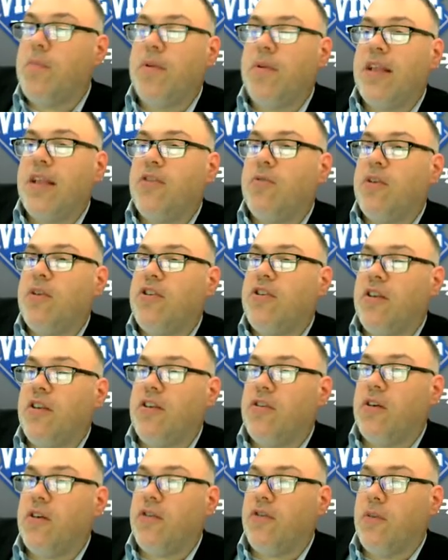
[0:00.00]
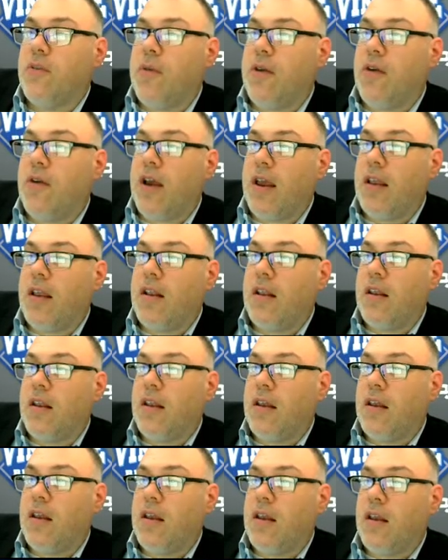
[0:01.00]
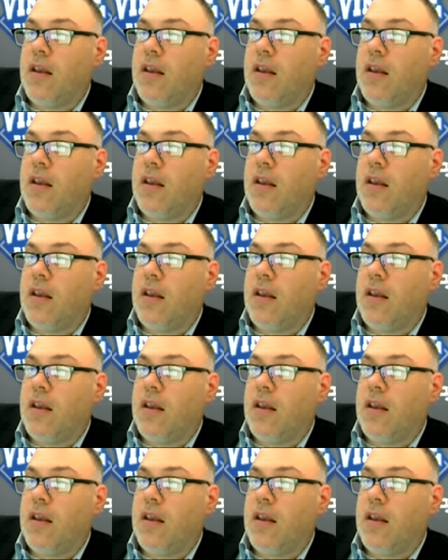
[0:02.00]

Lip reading: He didn't put that sweet chili sauce for me, right?